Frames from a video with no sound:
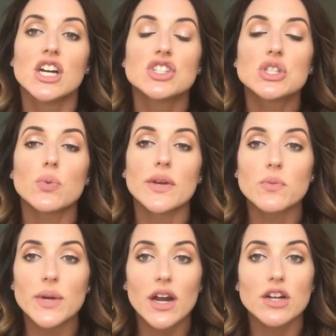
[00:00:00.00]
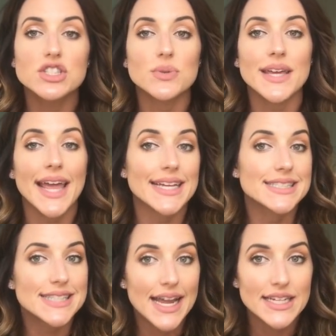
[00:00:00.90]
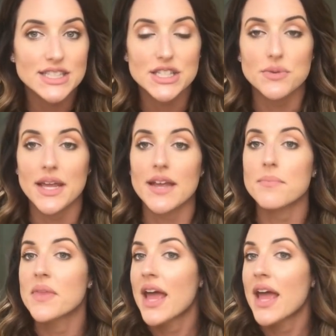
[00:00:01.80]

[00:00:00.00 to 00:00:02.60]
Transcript: So when we are doing a science unit,